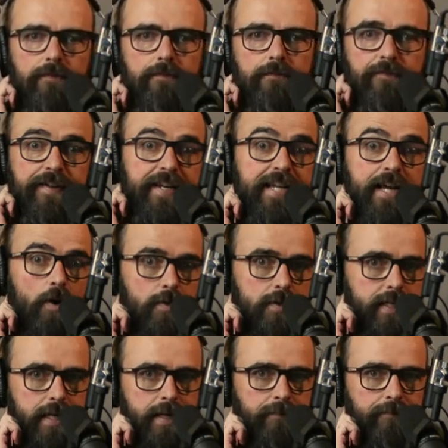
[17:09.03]
video
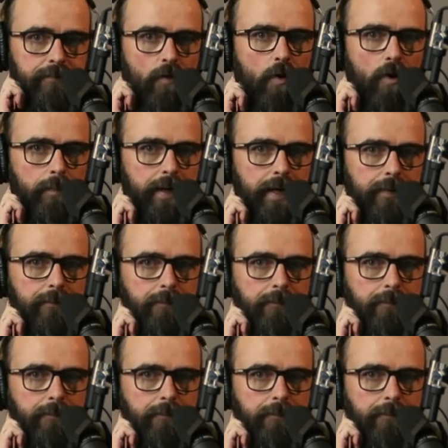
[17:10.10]
team for me.